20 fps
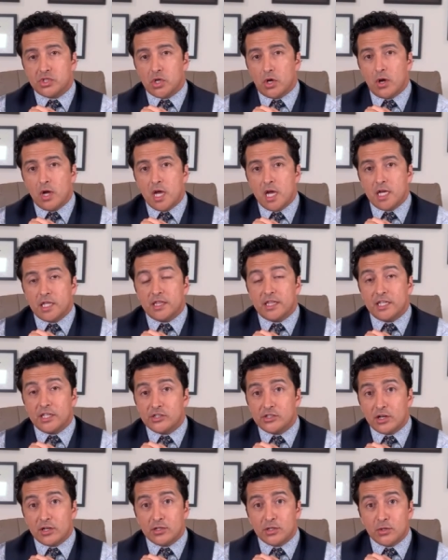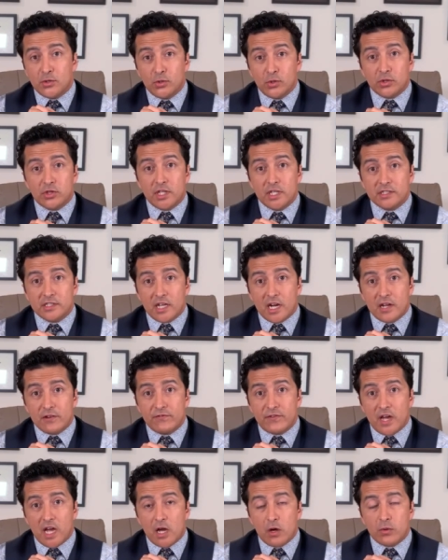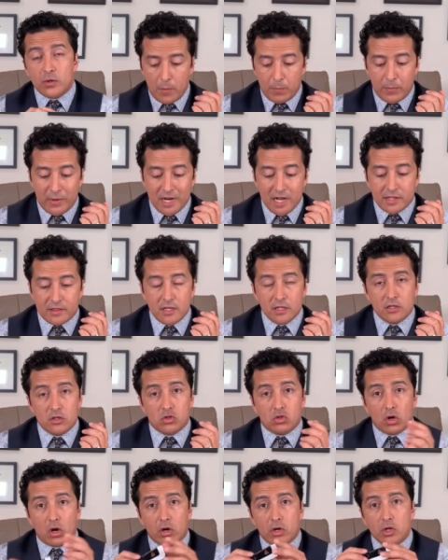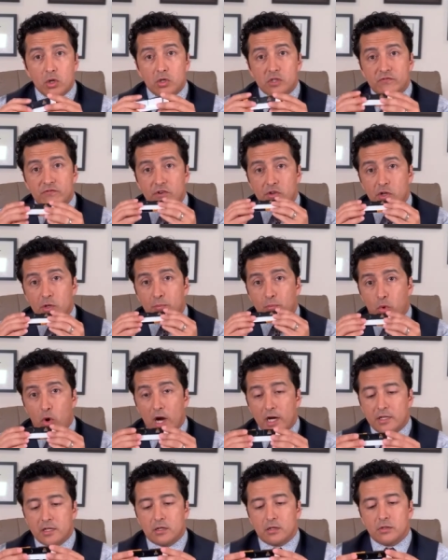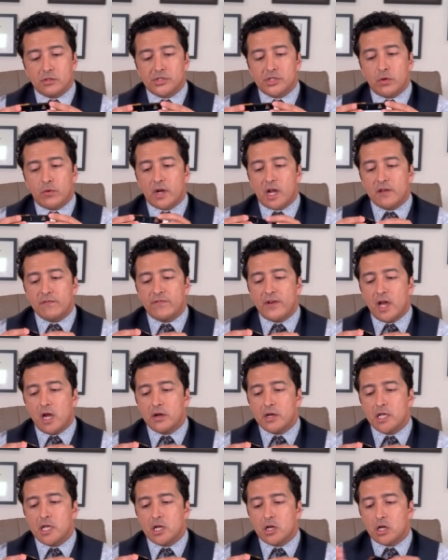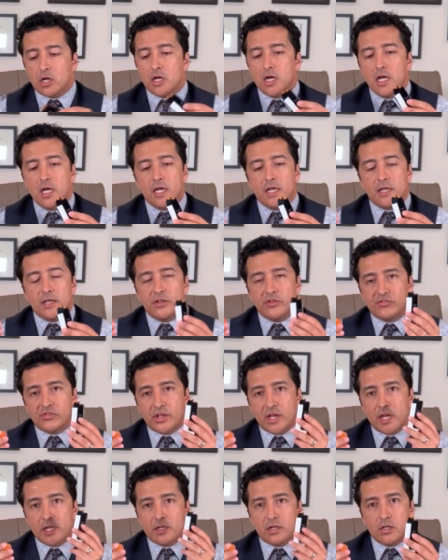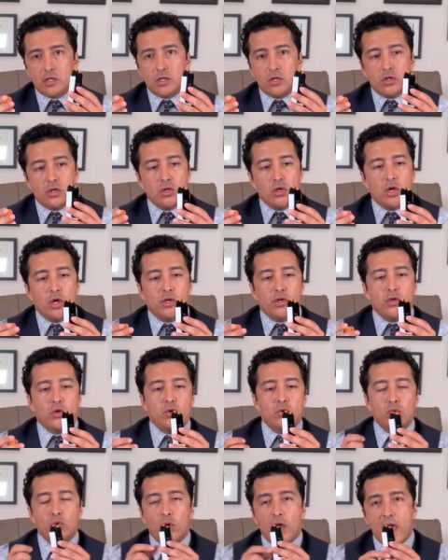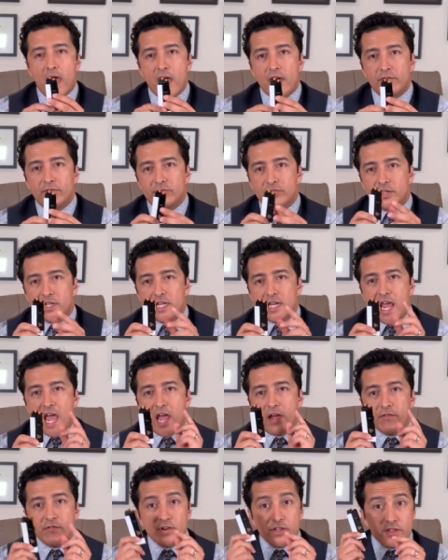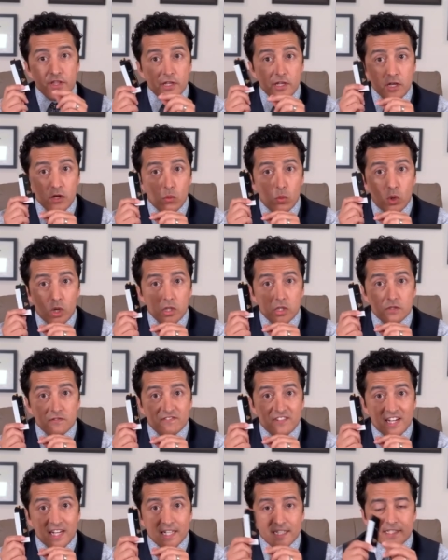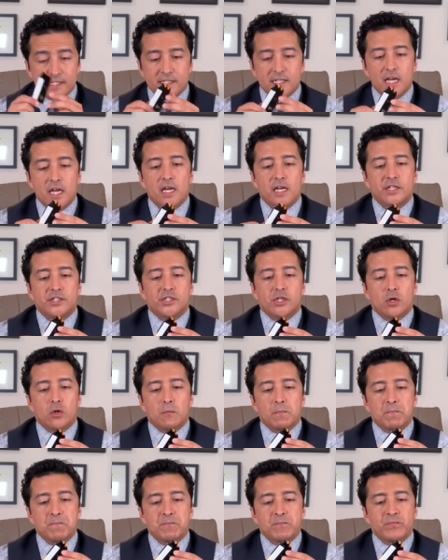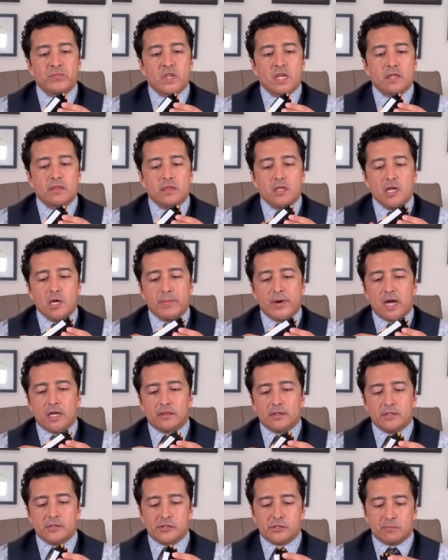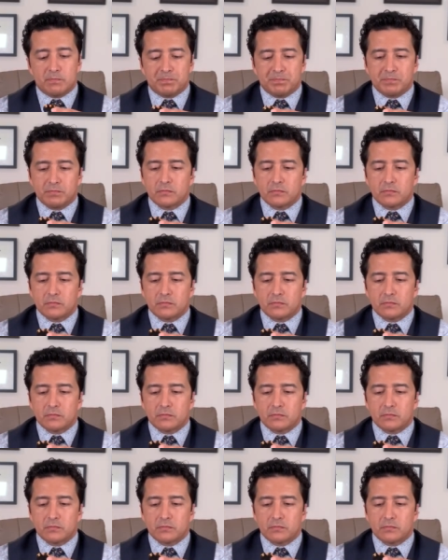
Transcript: So these are the cool things that I found, but I think the Dario is very practical. So what I found here is that you, you have everything in one device. So think about this.